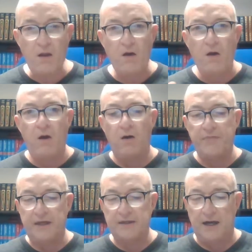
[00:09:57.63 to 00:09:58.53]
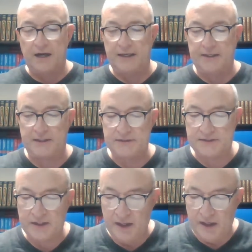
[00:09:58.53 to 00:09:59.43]
All that God
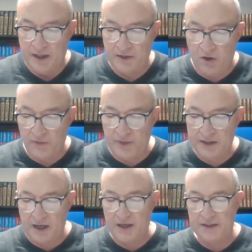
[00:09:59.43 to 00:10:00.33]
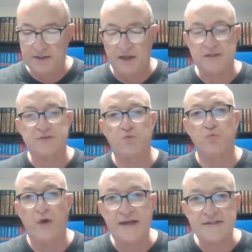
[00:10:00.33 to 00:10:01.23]
is and all that God does
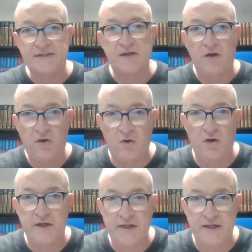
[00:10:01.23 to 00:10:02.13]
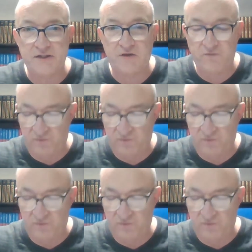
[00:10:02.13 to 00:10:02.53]
rests on His